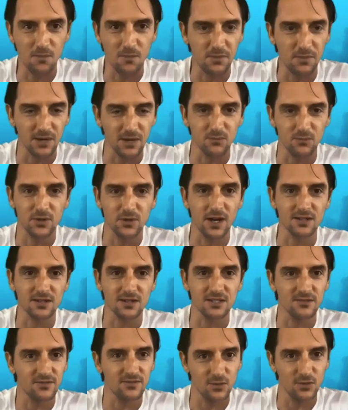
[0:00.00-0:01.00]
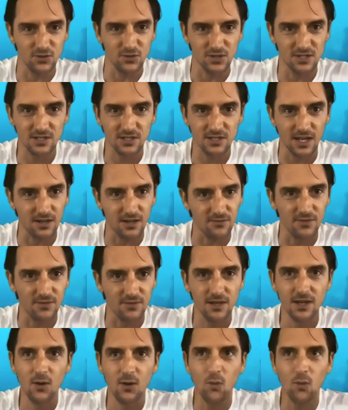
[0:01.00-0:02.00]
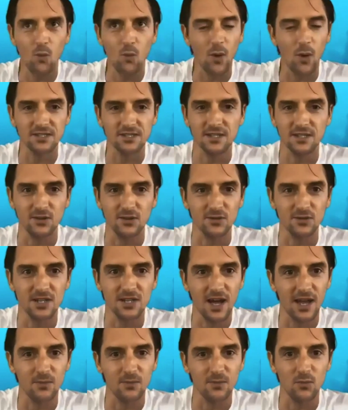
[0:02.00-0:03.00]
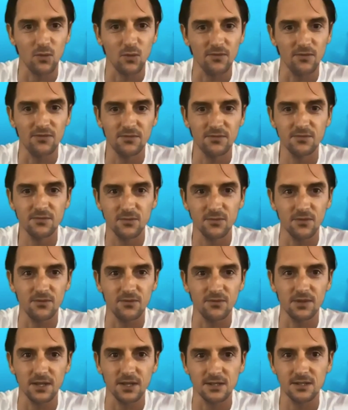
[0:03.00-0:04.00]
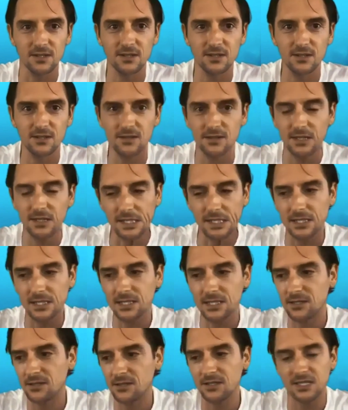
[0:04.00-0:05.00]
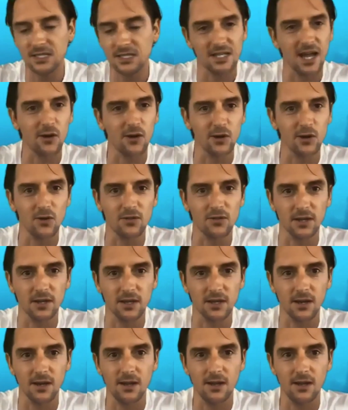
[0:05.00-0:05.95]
being productive. You're just kind of wasting your time with this scenario thinking.